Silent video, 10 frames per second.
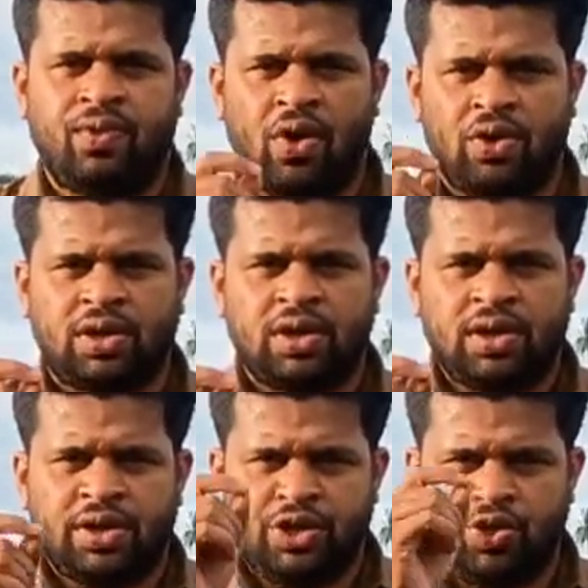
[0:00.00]
For
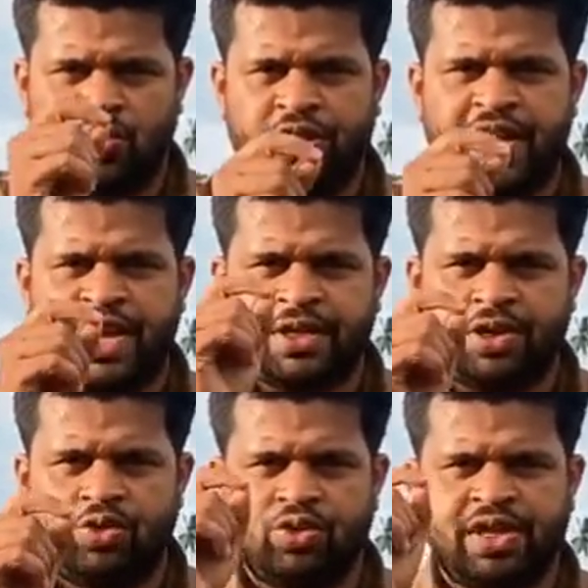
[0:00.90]

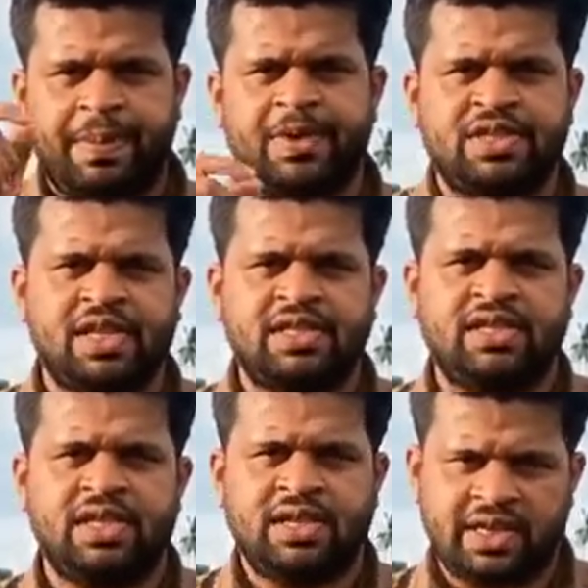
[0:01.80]
nutrient use
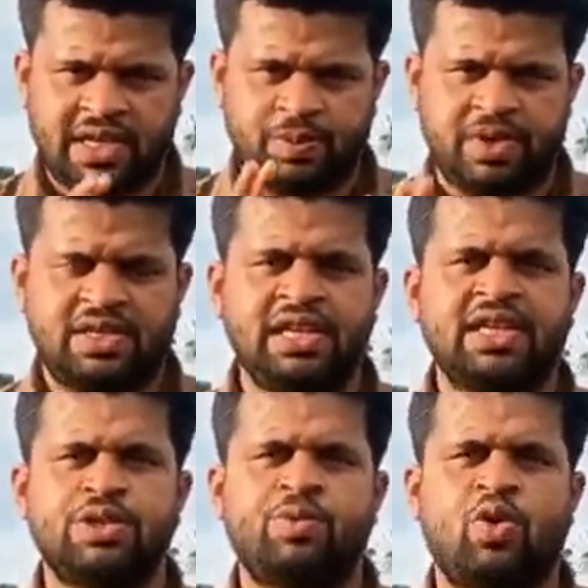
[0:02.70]
efficiency, the
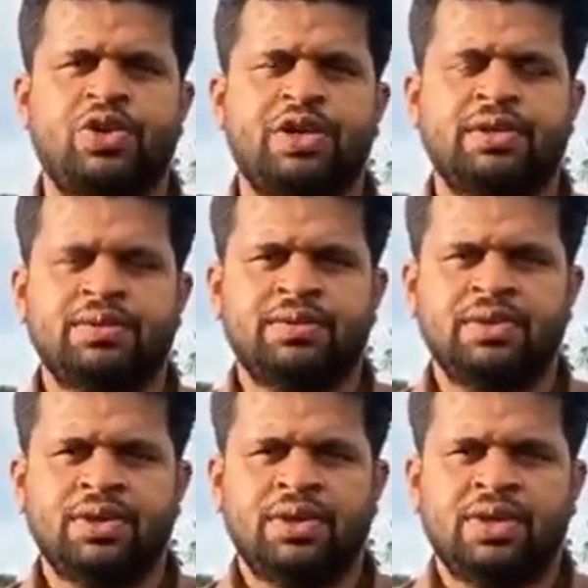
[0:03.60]
spacing is important.
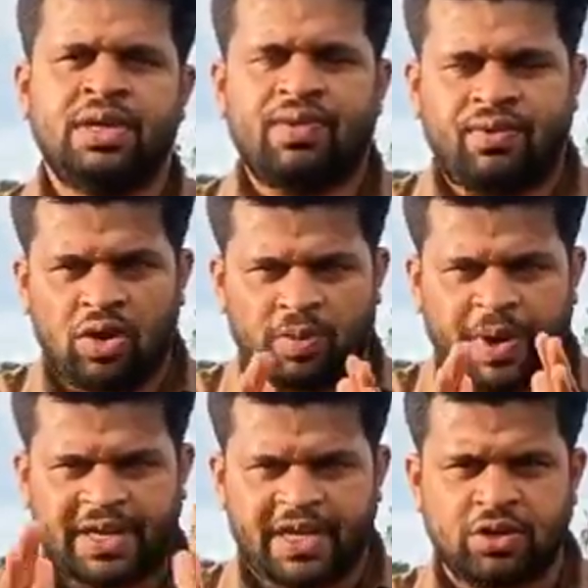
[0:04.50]

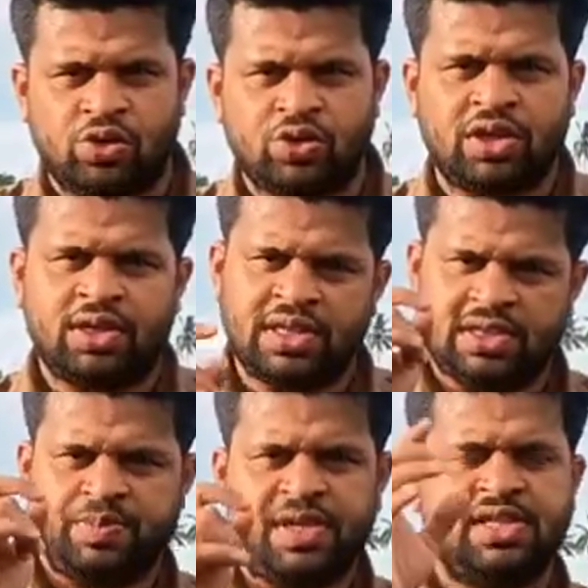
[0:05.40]
For better growth,
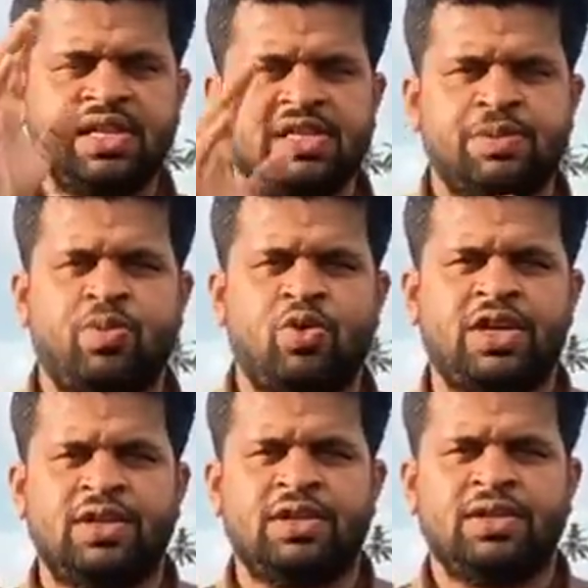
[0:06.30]
the spacing is
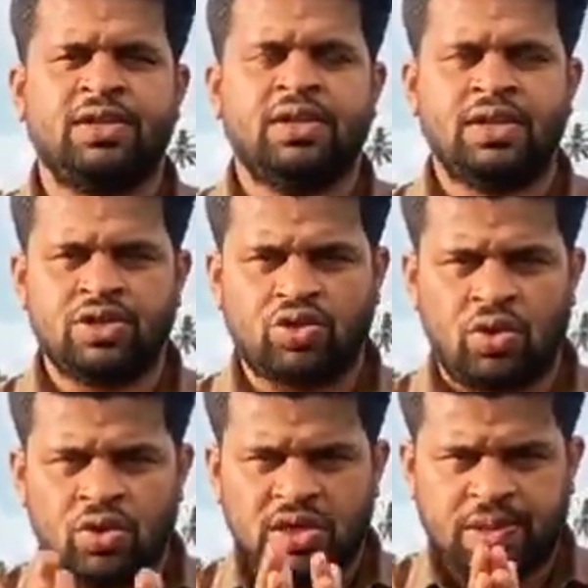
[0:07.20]
important.
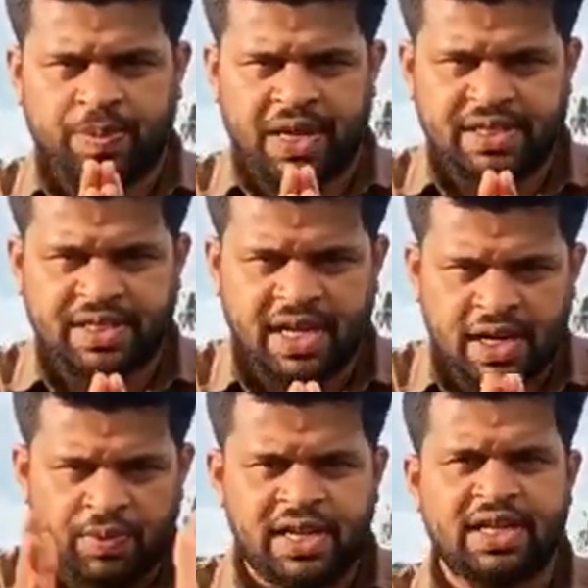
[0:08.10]
So
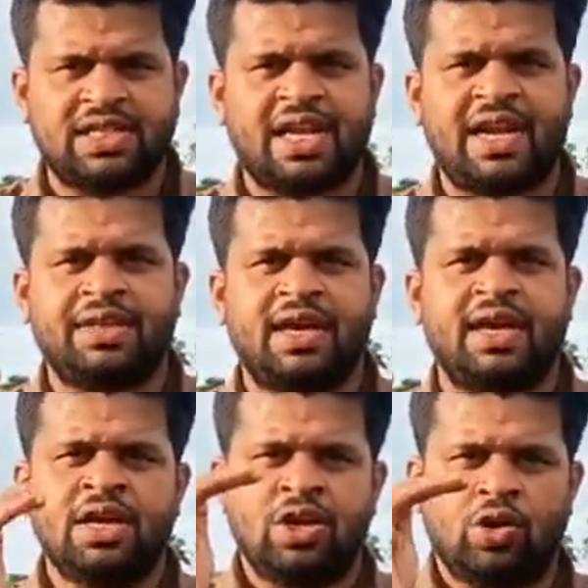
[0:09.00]
spacing will decide
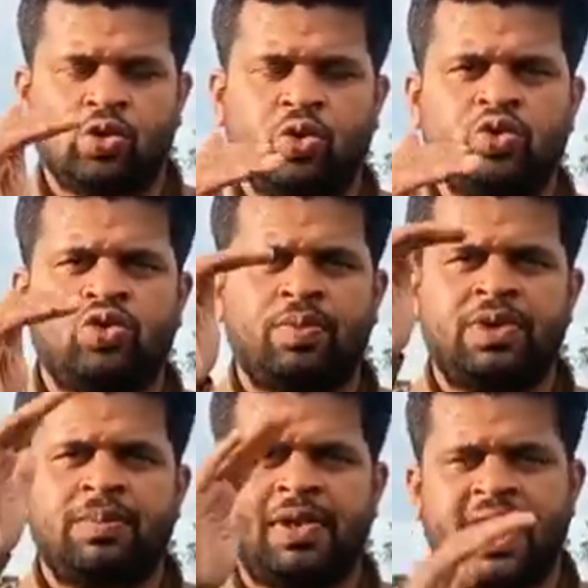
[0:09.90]
the growth
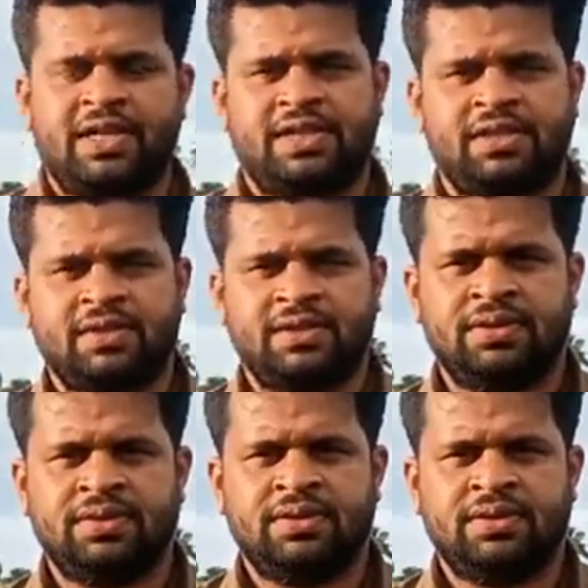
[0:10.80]
of the plants,